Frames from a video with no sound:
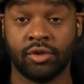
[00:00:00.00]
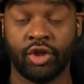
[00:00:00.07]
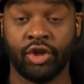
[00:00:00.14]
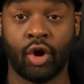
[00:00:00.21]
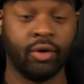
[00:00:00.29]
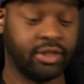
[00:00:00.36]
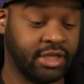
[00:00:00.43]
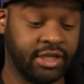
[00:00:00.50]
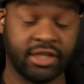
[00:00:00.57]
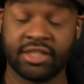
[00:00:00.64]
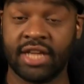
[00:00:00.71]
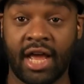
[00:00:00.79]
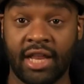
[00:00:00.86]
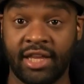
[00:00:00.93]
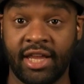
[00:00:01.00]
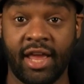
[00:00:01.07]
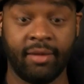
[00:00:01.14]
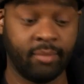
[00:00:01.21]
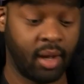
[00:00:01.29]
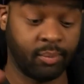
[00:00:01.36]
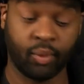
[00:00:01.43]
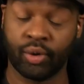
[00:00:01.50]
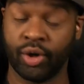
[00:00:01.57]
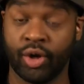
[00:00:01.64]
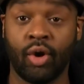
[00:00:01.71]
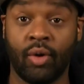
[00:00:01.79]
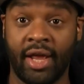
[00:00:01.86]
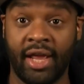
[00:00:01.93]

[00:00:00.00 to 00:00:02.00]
You know, to either tie the game up or to go